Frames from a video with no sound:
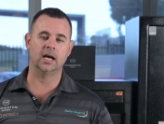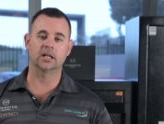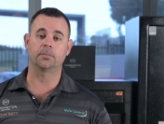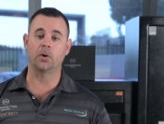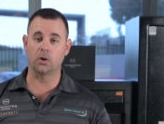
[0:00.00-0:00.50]

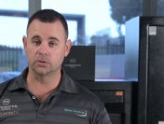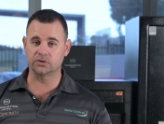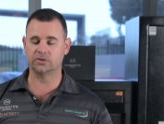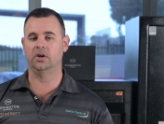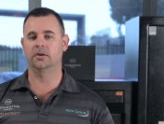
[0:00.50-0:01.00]
The
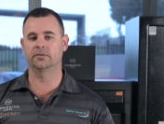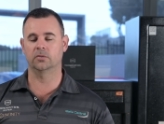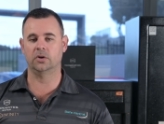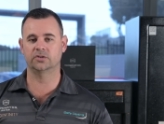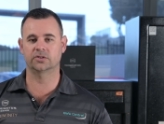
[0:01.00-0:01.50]
pros of a
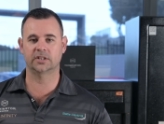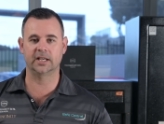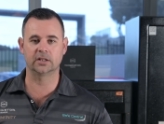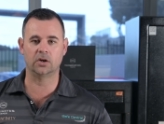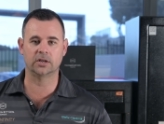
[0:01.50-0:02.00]
Ross
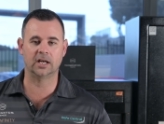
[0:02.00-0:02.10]
key lock